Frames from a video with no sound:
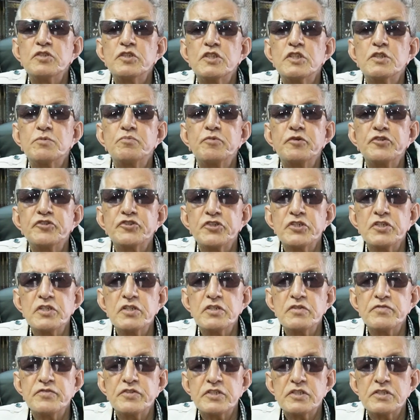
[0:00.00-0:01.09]
which is
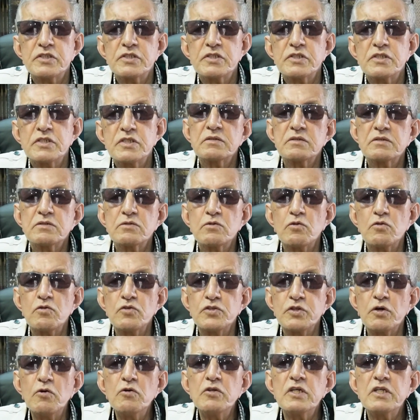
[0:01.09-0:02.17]
preserved.
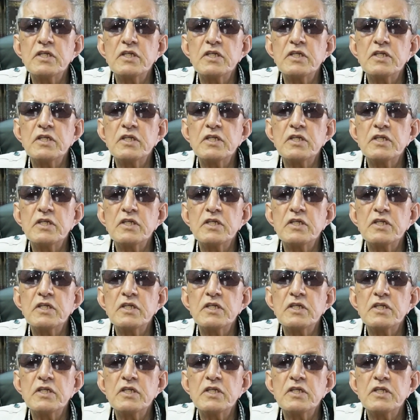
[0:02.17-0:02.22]
Although